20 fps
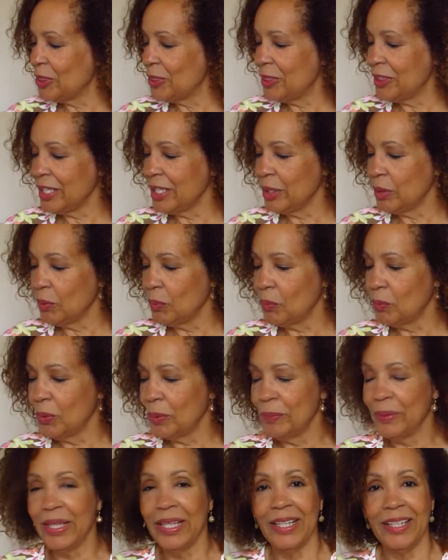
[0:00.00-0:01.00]
the
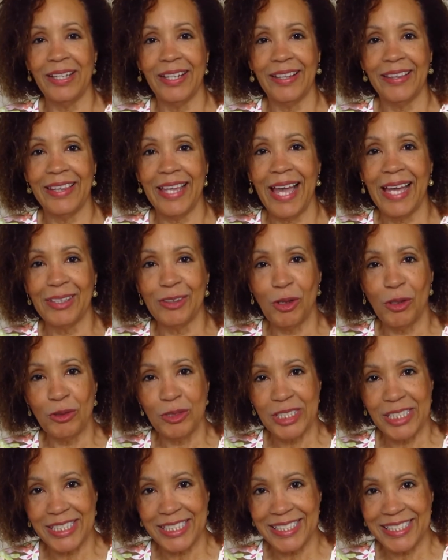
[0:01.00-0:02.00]
woman that
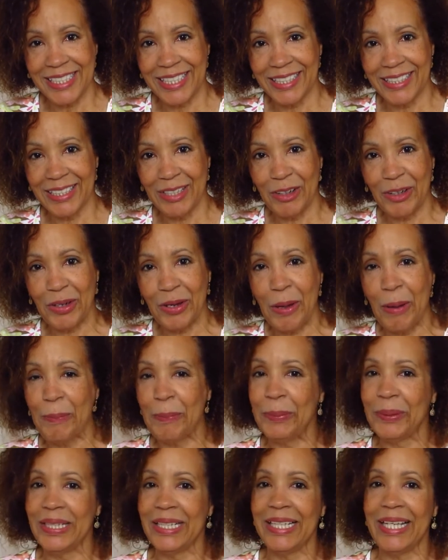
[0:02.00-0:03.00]
owns the skincare
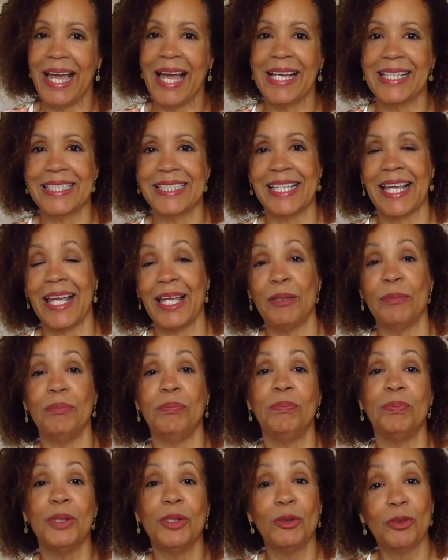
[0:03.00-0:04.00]
company has a
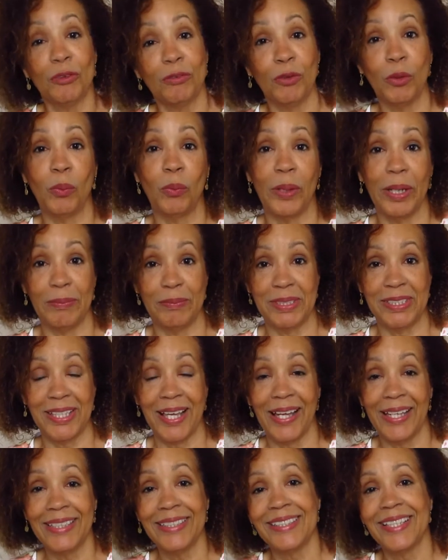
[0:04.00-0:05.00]
beautiful
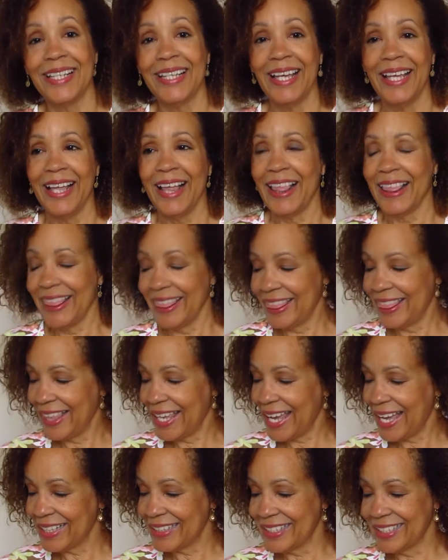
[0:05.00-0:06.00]
website
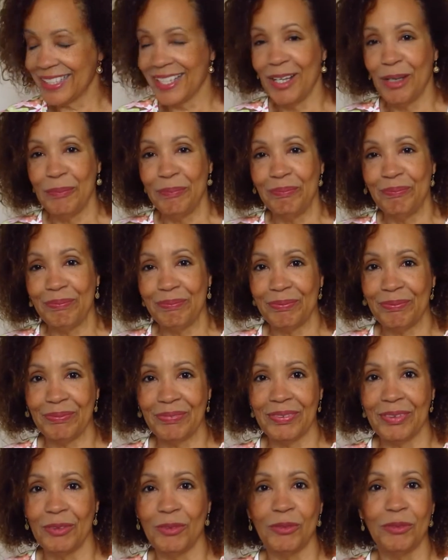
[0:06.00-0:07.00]
that um,
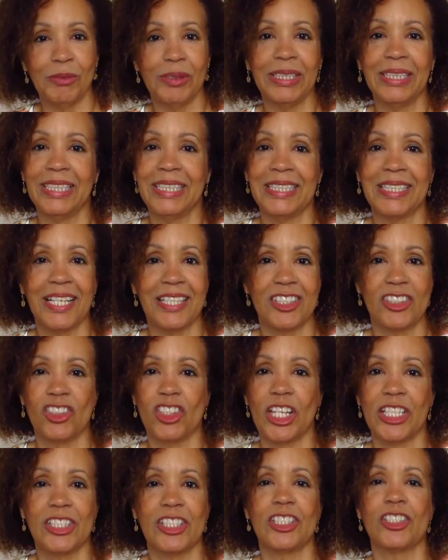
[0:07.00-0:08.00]
really does
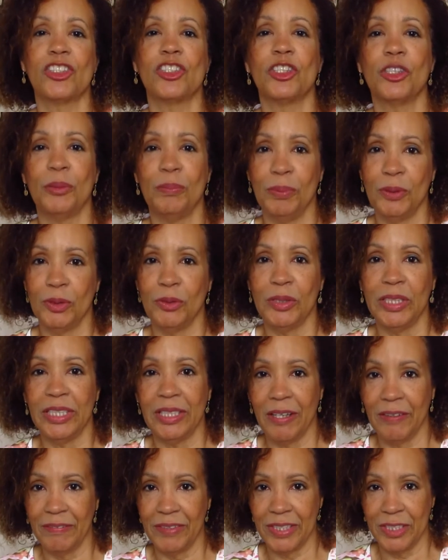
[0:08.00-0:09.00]
justice to the beauty
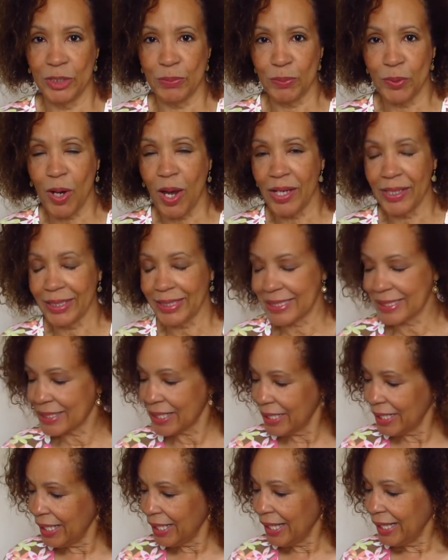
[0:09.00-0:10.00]
of these products.
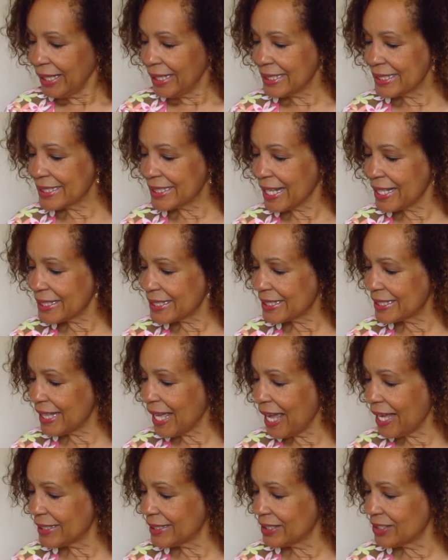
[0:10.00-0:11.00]
It says
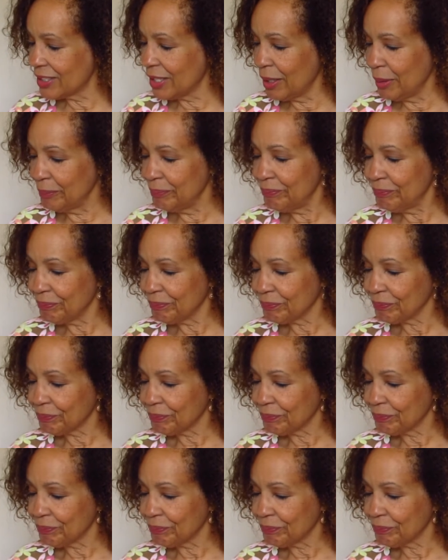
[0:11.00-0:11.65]
that um,